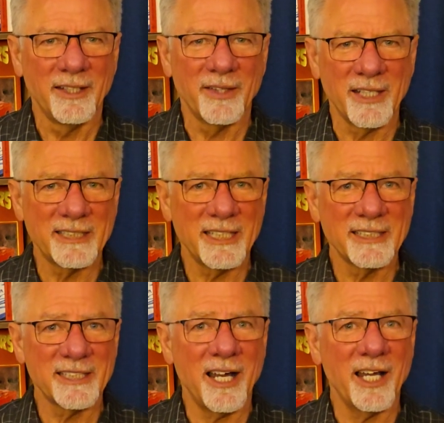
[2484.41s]
that is
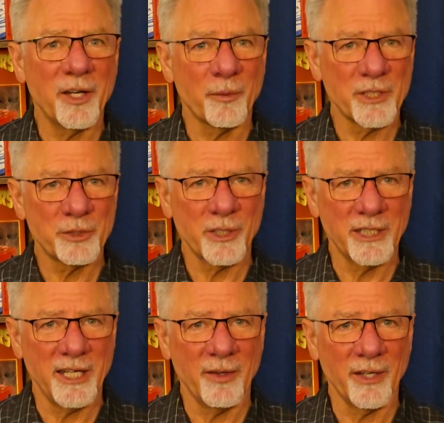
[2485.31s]
inside a
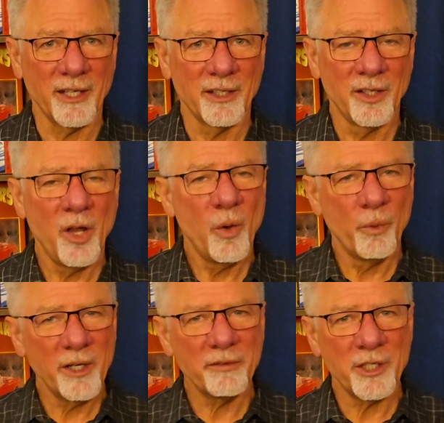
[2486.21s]
restricted area.
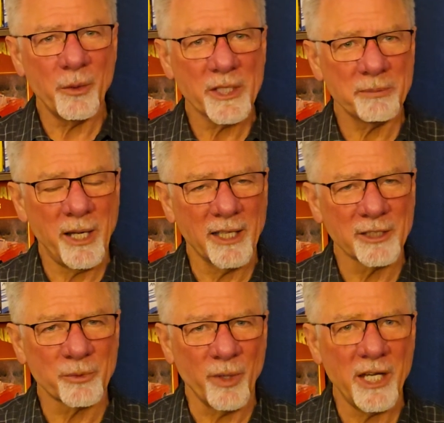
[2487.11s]
One of the U.S.
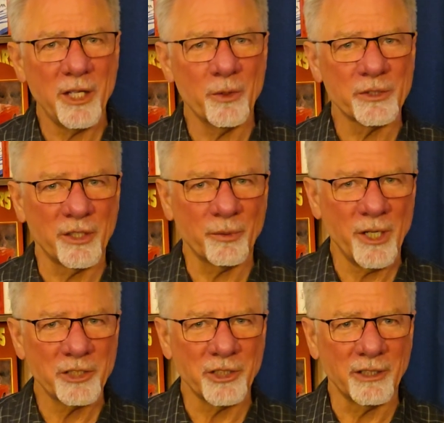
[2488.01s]
pilots radios to the
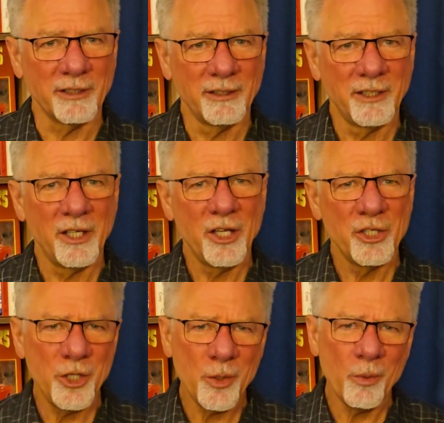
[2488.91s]
Russian,
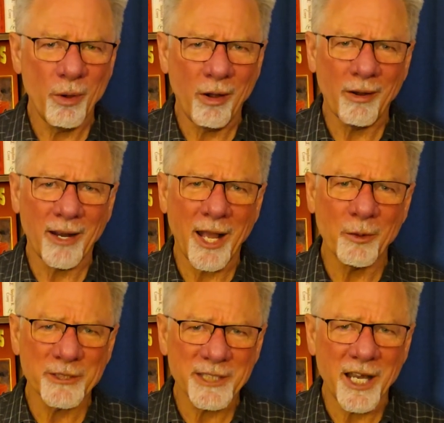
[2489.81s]
"You are
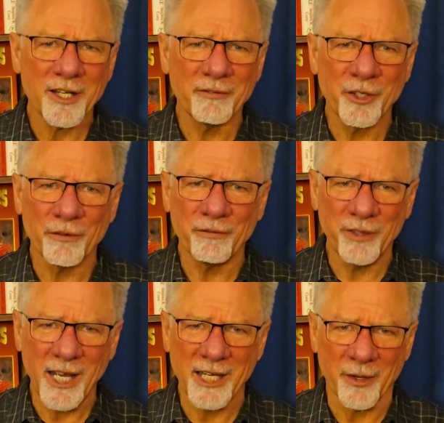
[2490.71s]
outside of your
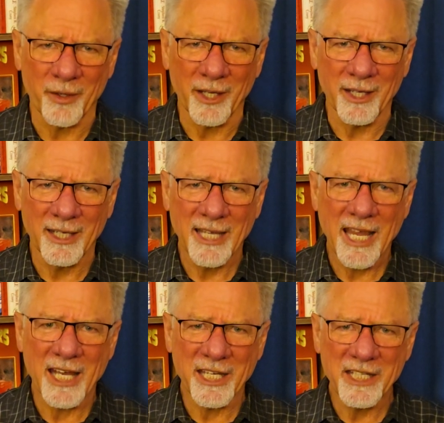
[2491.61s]
flight area
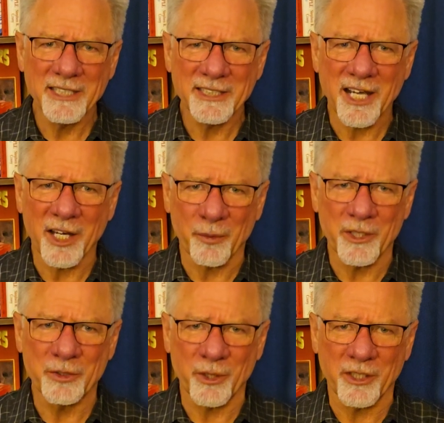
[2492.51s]
and inside a
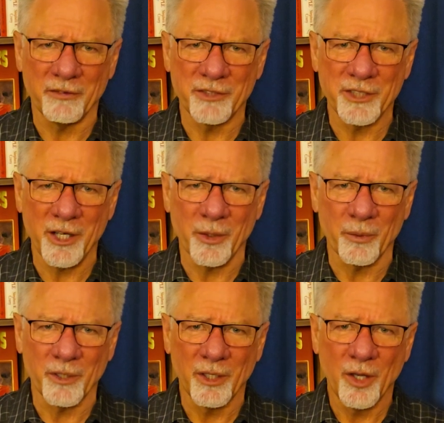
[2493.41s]
restrictive
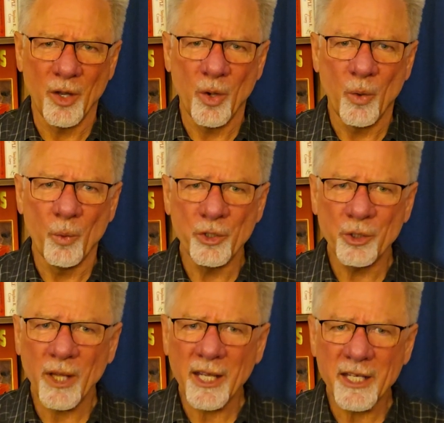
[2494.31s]
zone. Would
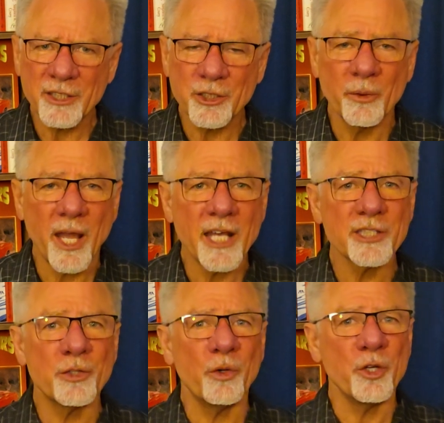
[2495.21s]
you like us to
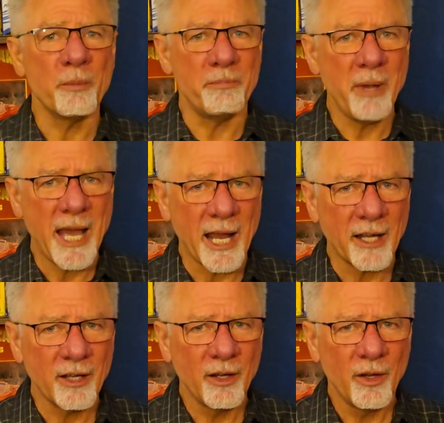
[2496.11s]
escort you
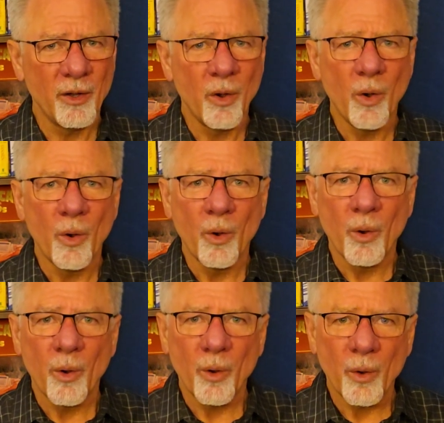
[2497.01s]
back,
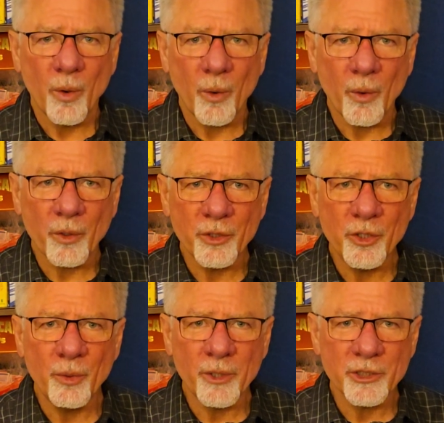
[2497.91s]
or do
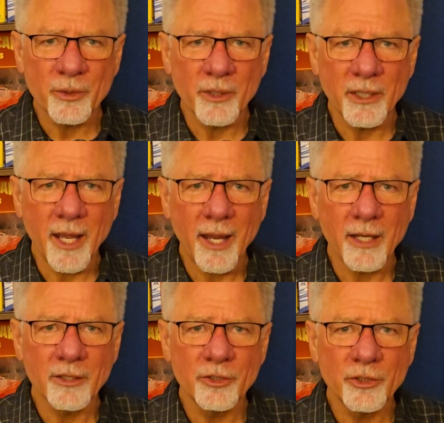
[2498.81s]
you wish to
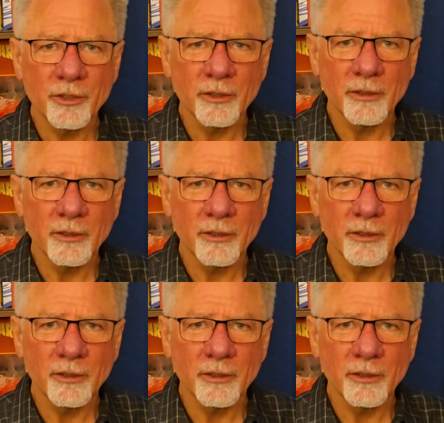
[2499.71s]
engage?"